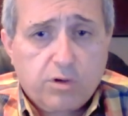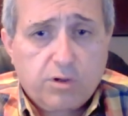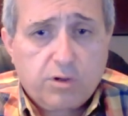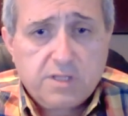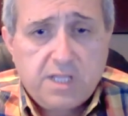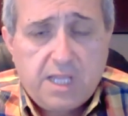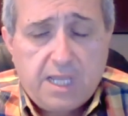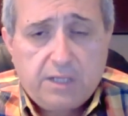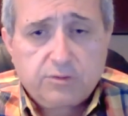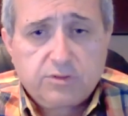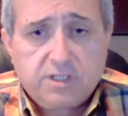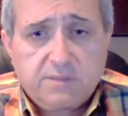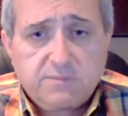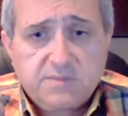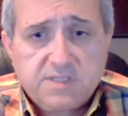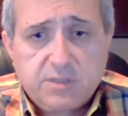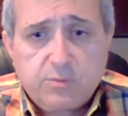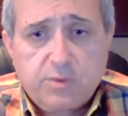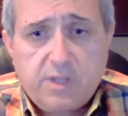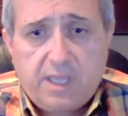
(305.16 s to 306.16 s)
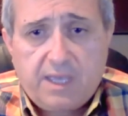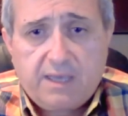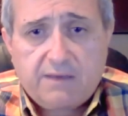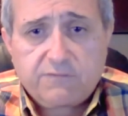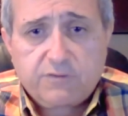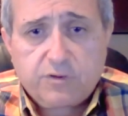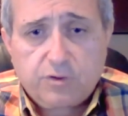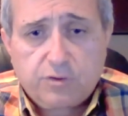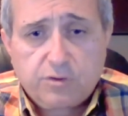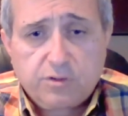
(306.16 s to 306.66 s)
on the outcomes that we
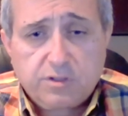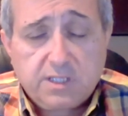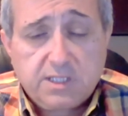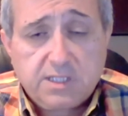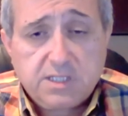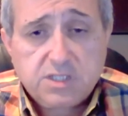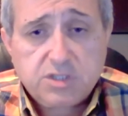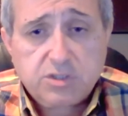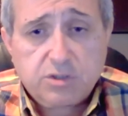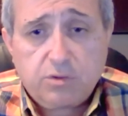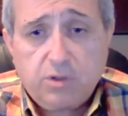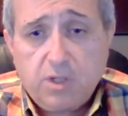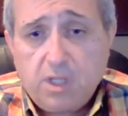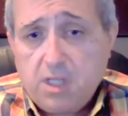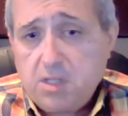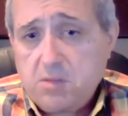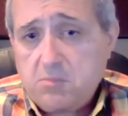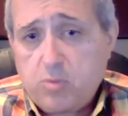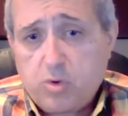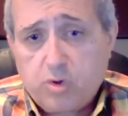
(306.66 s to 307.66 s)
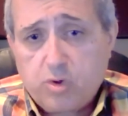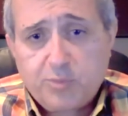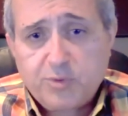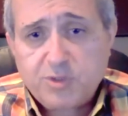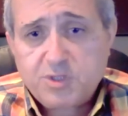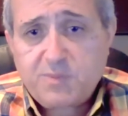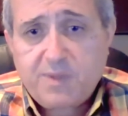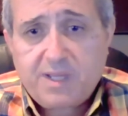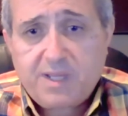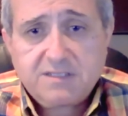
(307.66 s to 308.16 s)
have currently. So more
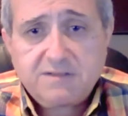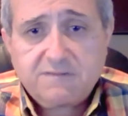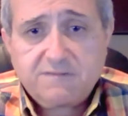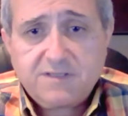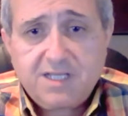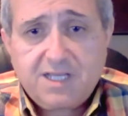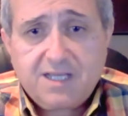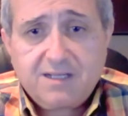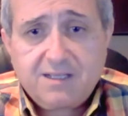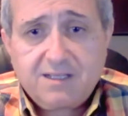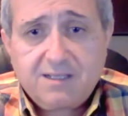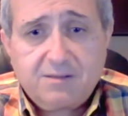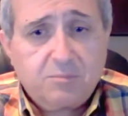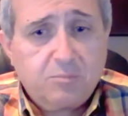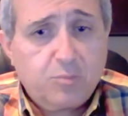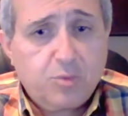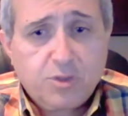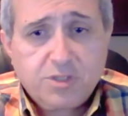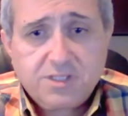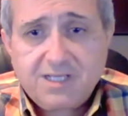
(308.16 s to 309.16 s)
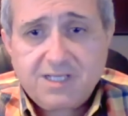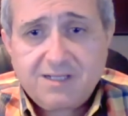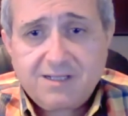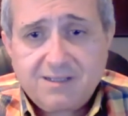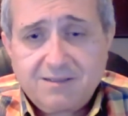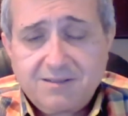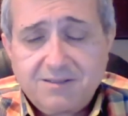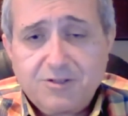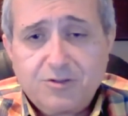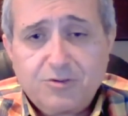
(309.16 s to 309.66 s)
prospective data, more
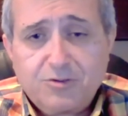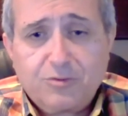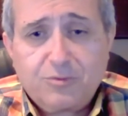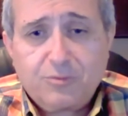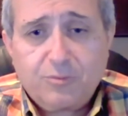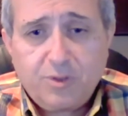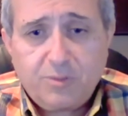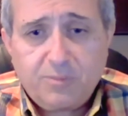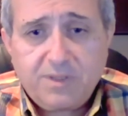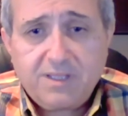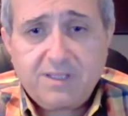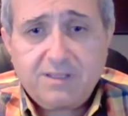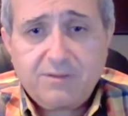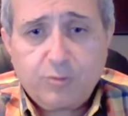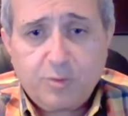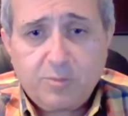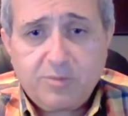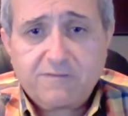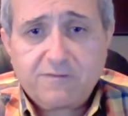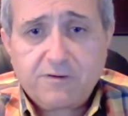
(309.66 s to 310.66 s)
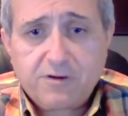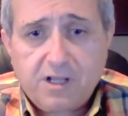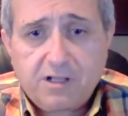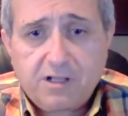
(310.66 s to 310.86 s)
data, will be very